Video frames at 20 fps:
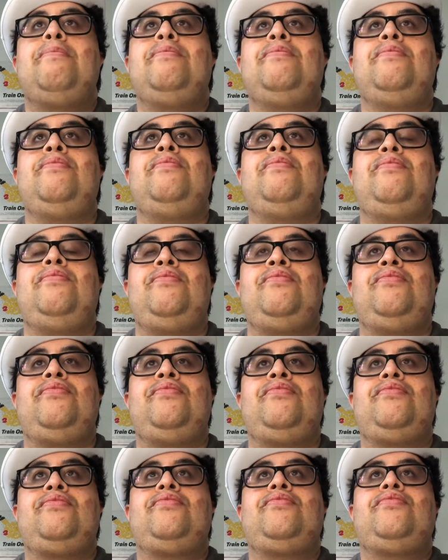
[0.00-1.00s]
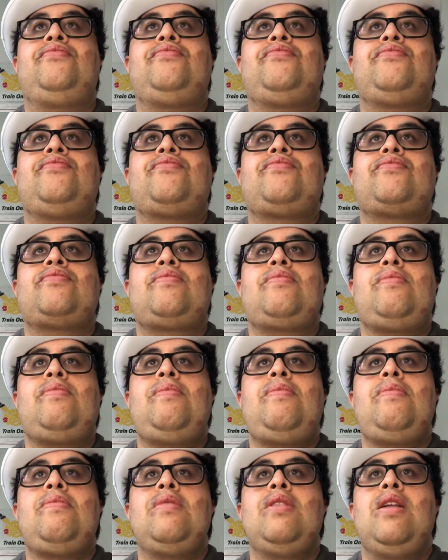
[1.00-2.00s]

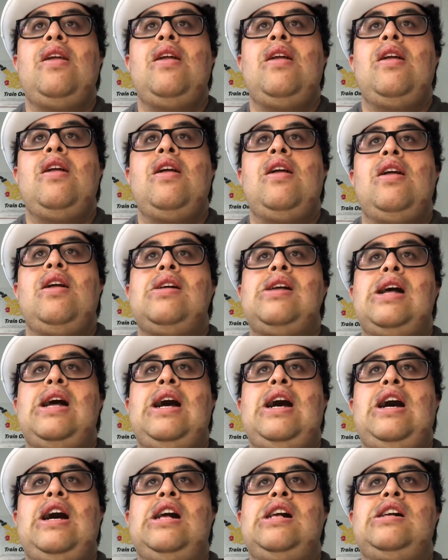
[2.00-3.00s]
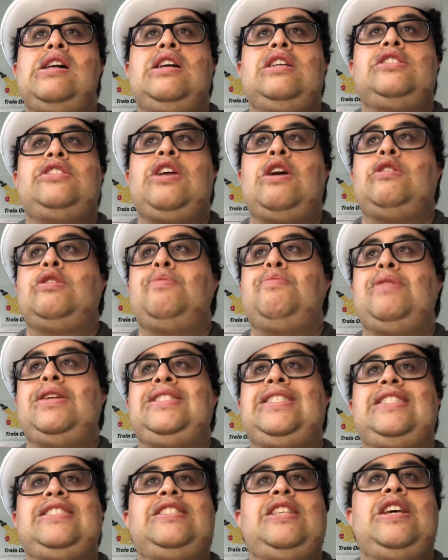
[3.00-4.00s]
Assault on
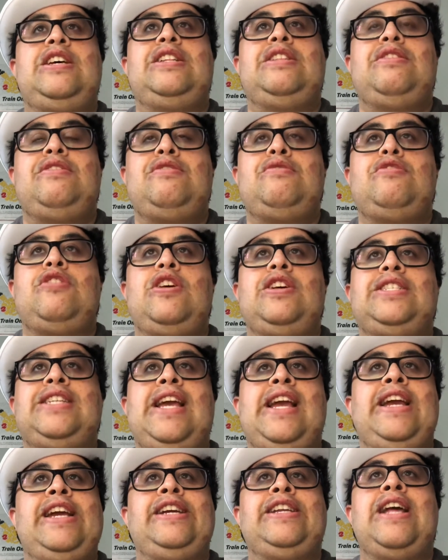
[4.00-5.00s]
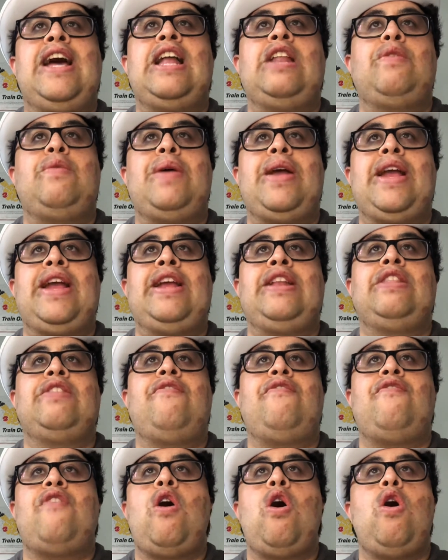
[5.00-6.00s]
Precinct 13, Halloween,
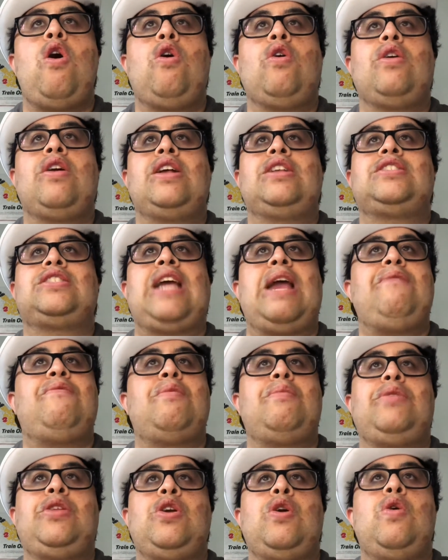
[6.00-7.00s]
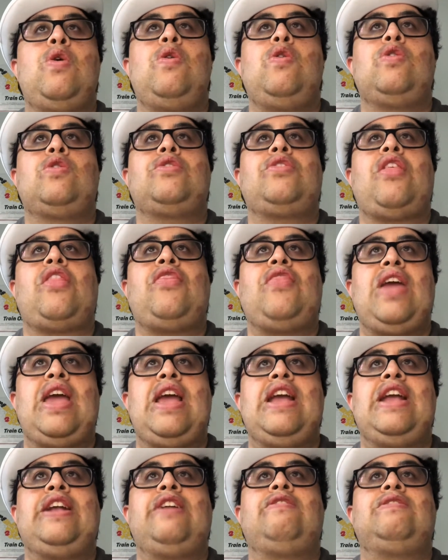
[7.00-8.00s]
The Fog, Escape from New York, The
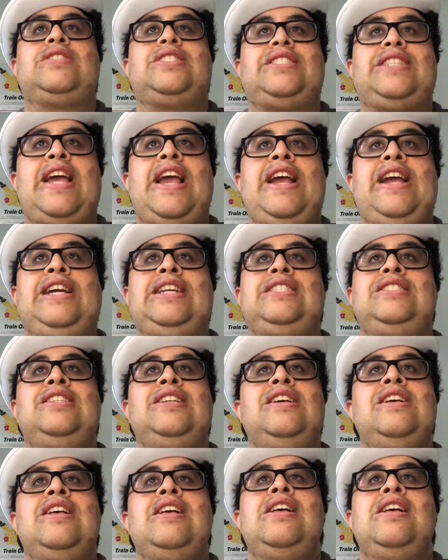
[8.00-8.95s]
Thing, Christine,